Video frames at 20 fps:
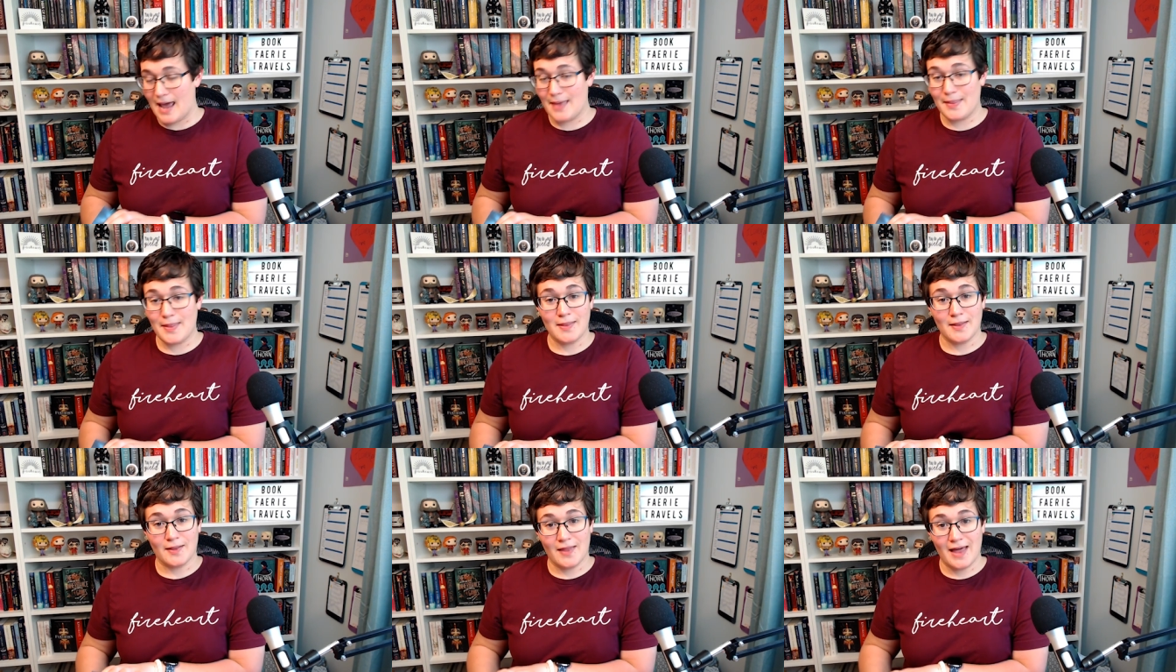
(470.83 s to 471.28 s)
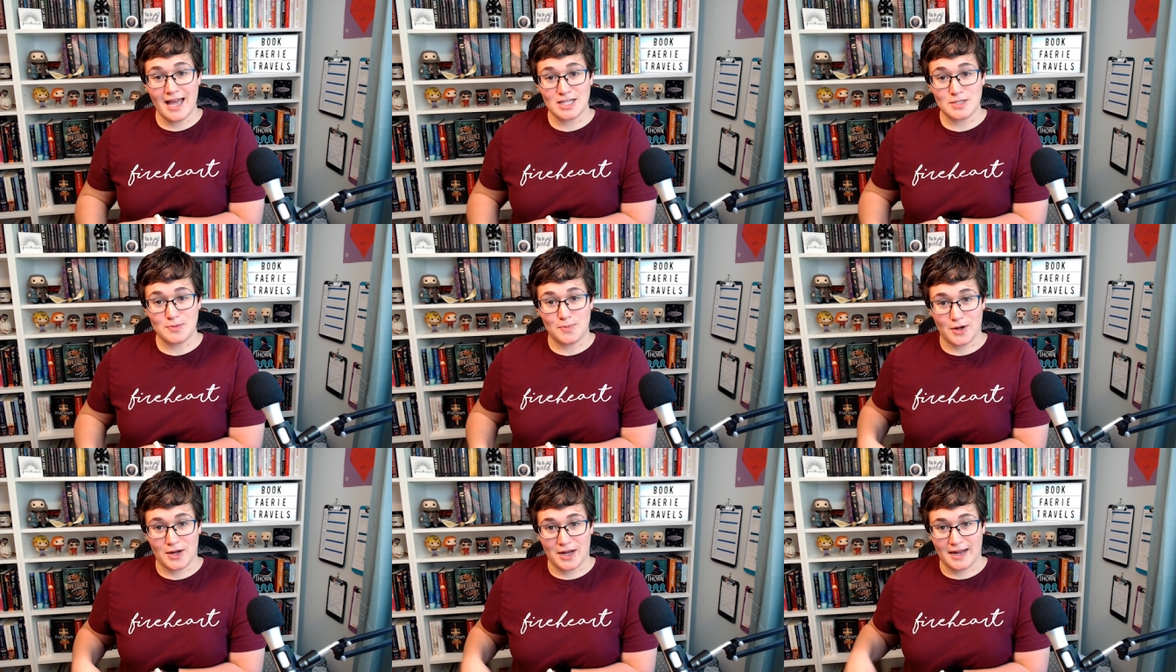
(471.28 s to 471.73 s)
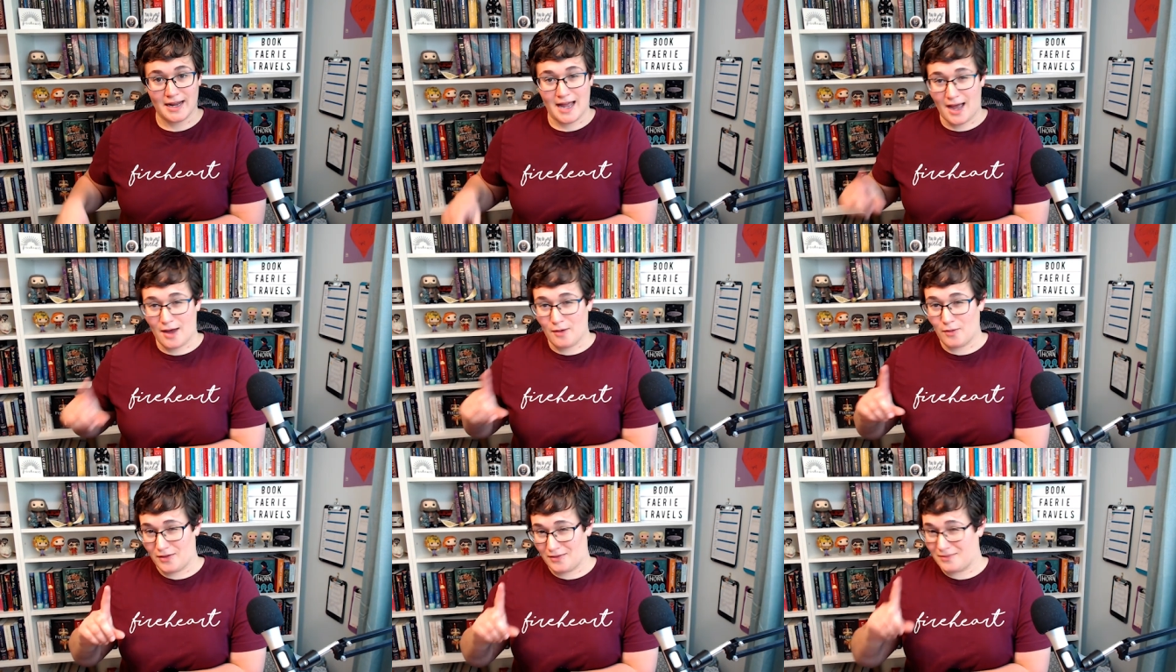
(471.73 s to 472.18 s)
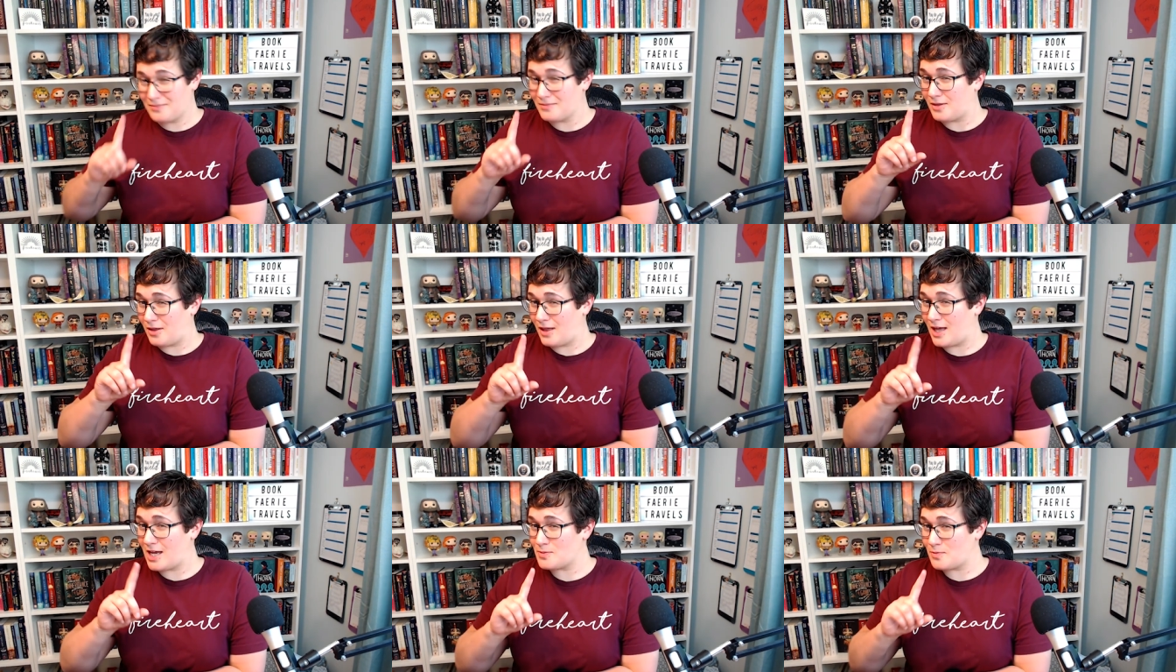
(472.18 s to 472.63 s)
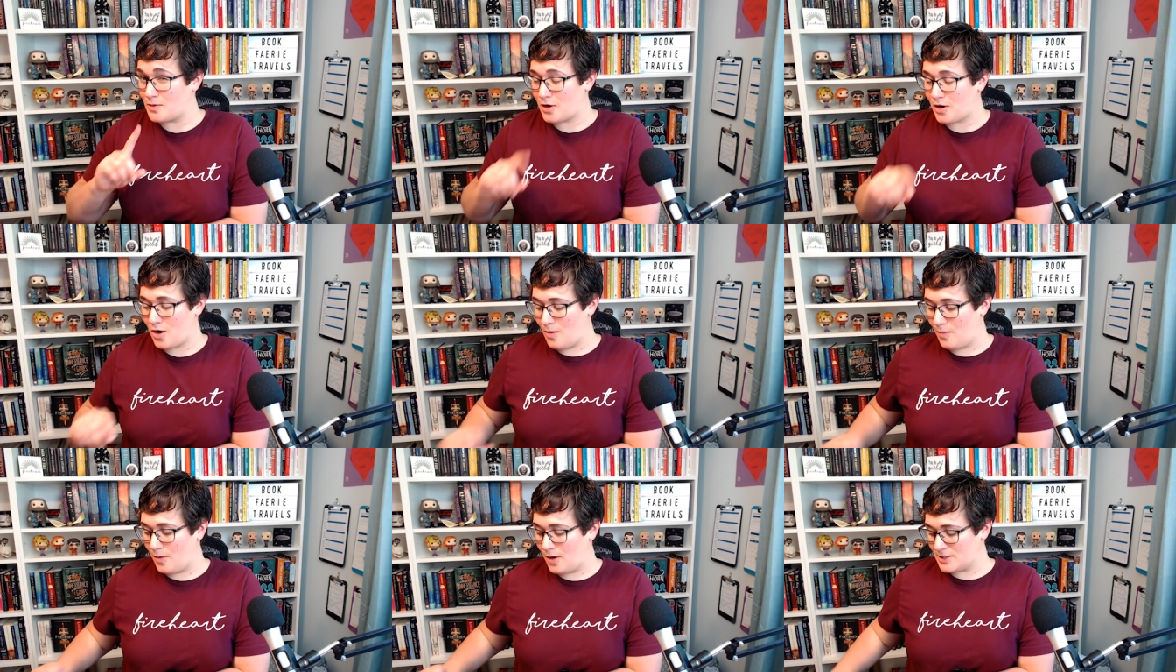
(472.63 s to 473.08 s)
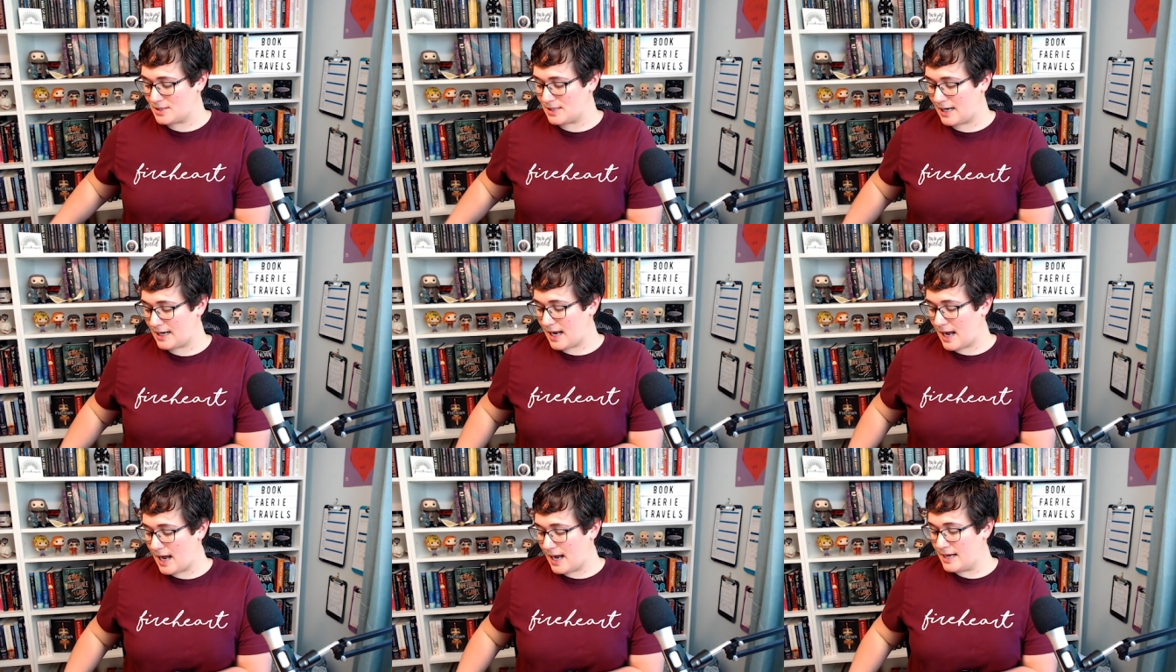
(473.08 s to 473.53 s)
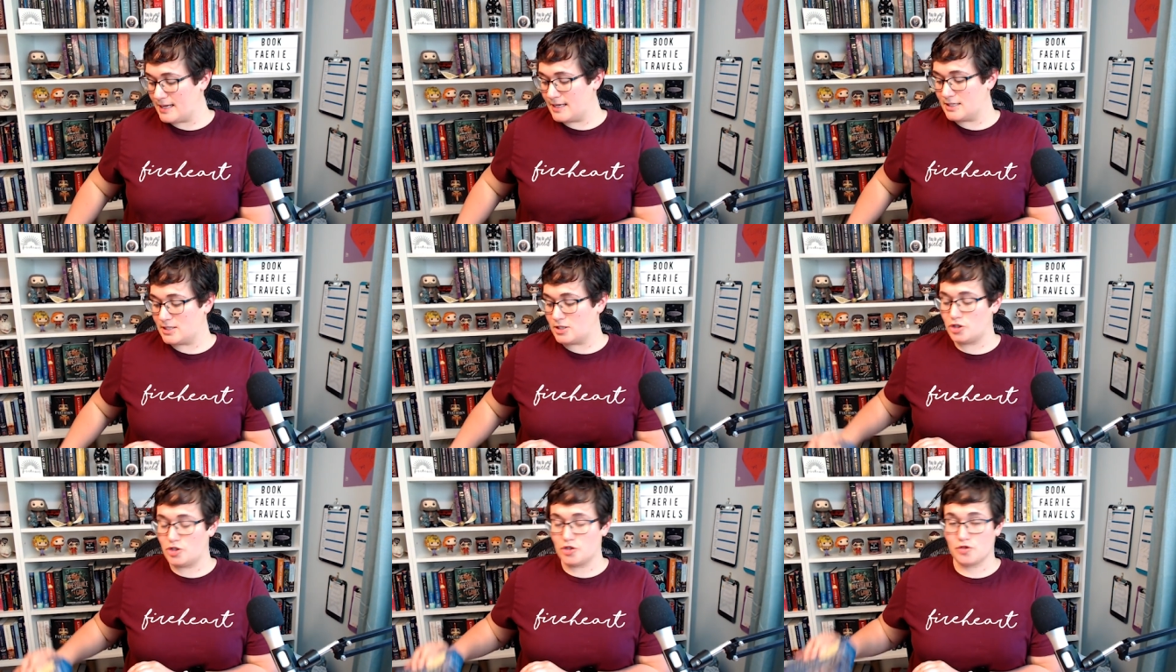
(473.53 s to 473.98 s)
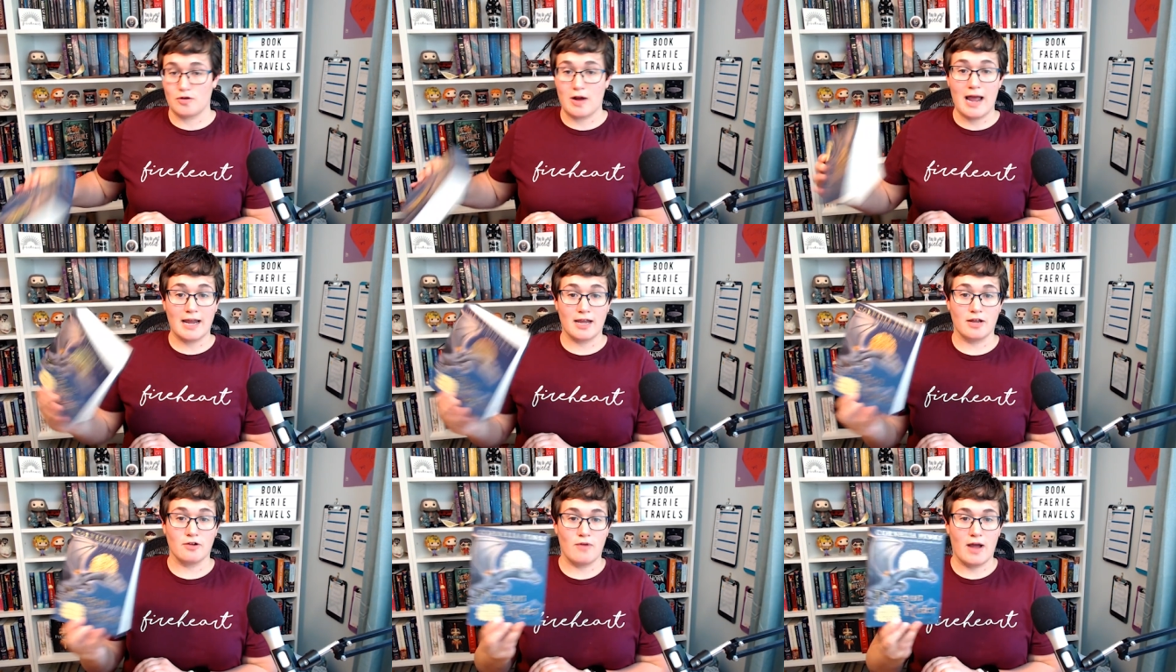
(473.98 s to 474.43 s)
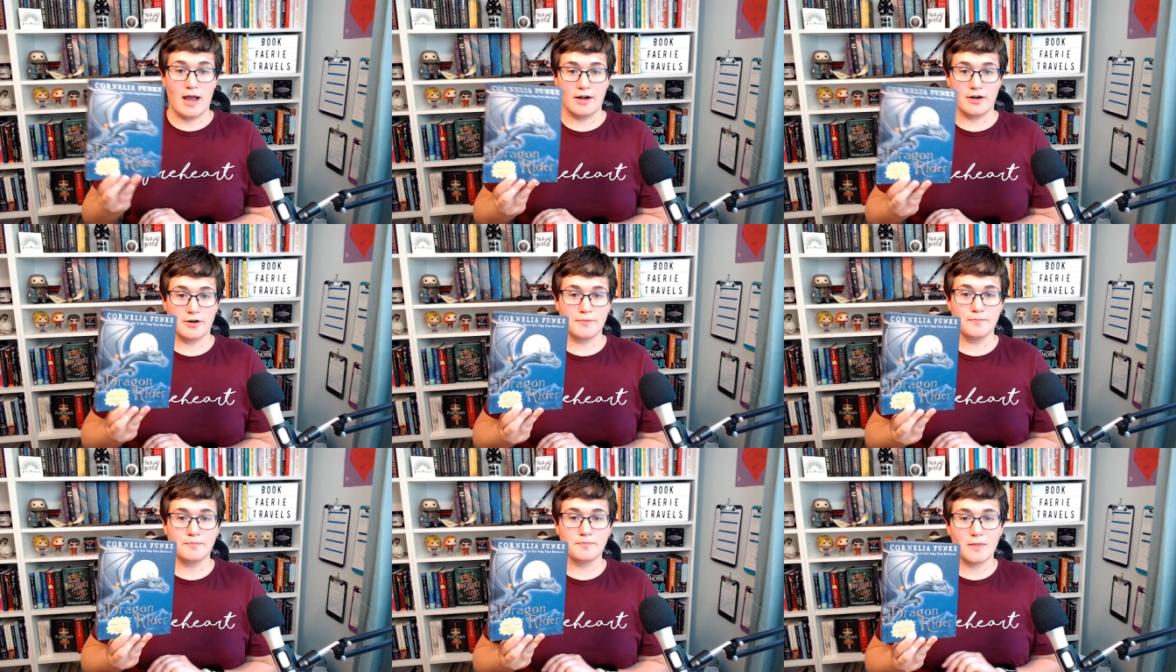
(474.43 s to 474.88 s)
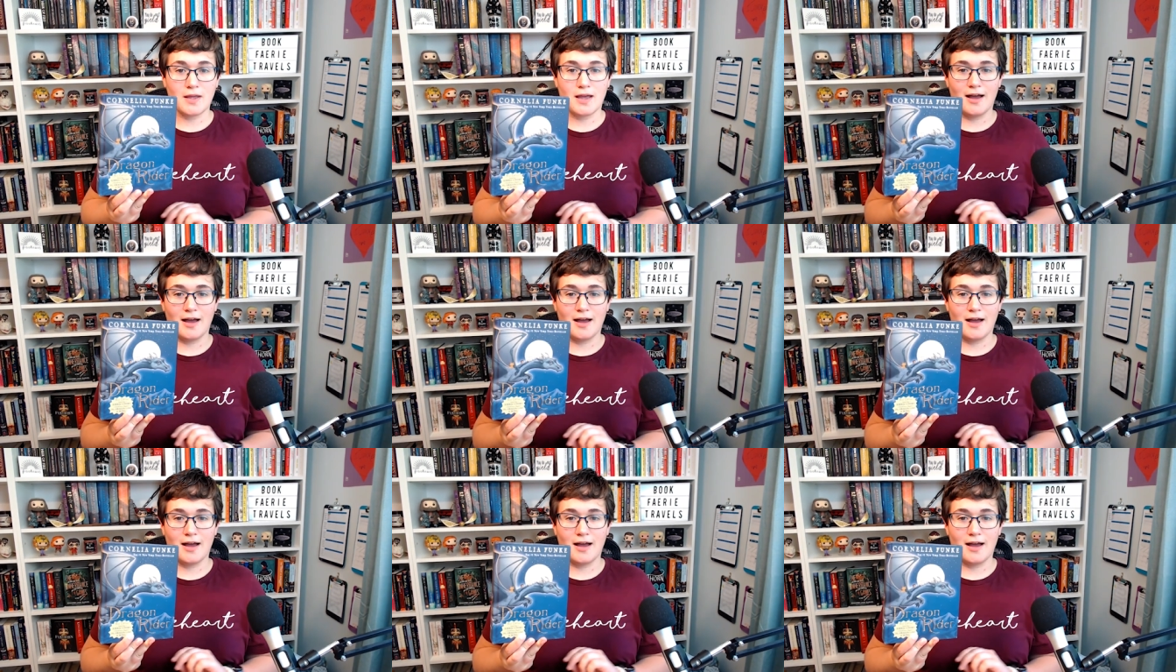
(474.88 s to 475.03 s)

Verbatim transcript: And then the last book I got, well, the last book almost that I got is Dragon Rider.